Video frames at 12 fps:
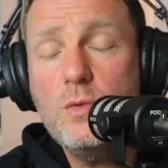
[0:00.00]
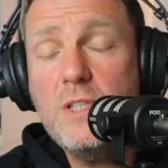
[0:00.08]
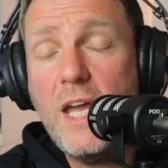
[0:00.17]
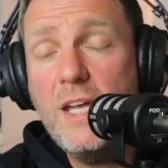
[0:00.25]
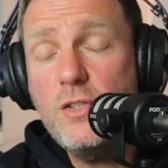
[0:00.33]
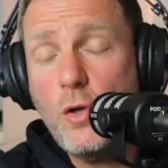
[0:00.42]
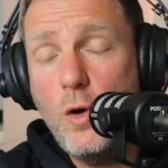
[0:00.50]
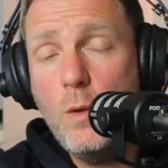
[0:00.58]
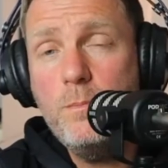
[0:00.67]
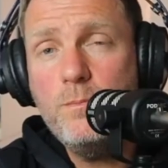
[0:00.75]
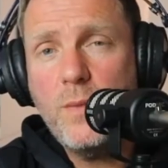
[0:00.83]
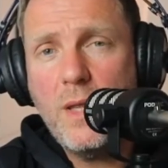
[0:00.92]
Your day
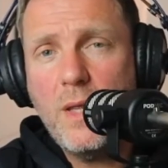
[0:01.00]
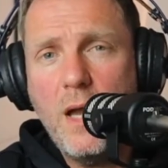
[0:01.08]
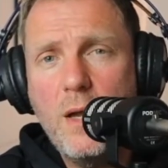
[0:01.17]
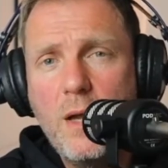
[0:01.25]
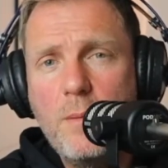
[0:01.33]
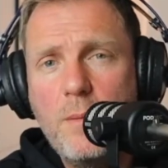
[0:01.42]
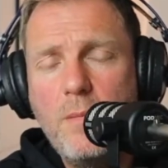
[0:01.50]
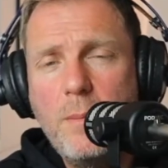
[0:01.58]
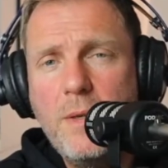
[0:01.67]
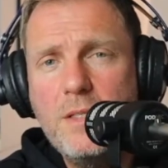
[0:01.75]
job um,